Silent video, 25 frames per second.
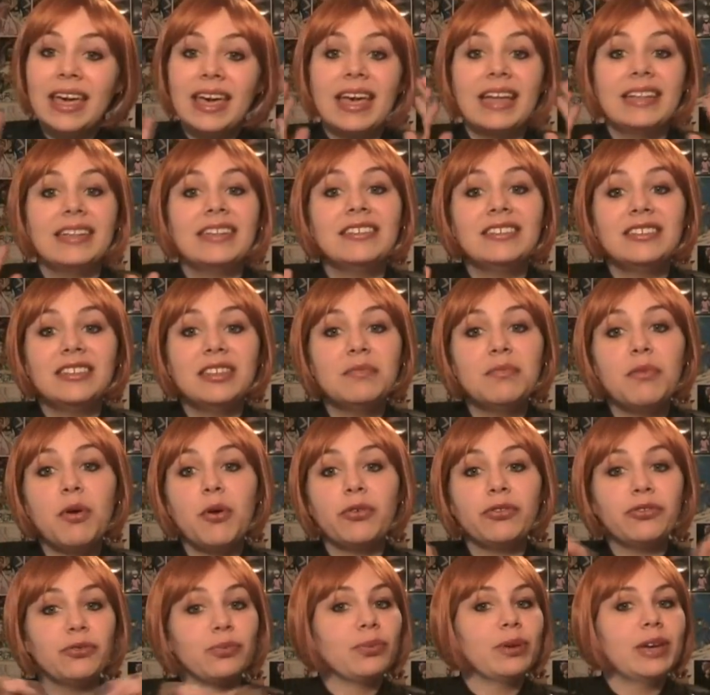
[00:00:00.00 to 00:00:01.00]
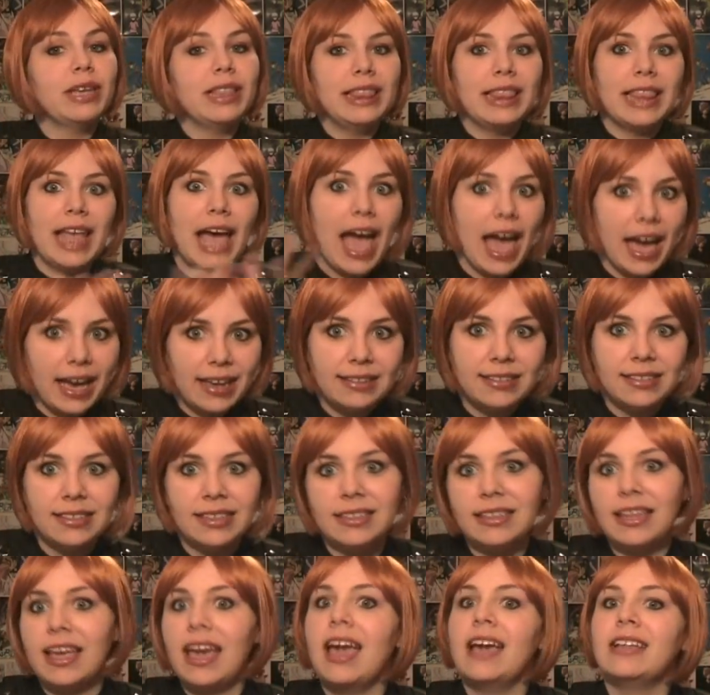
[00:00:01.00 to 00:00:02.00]
It is the most
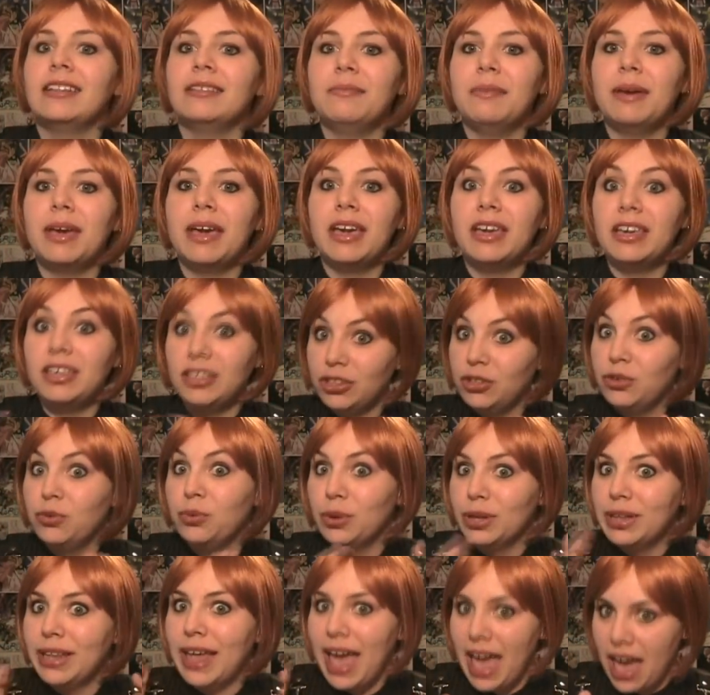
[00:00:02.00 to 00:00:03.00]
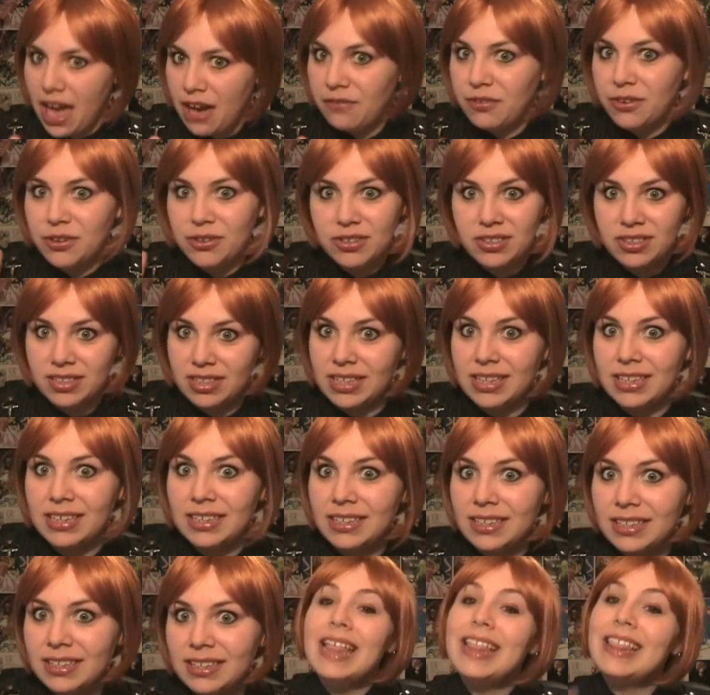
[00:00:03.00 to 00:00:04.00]
relaxing anime you will ever see.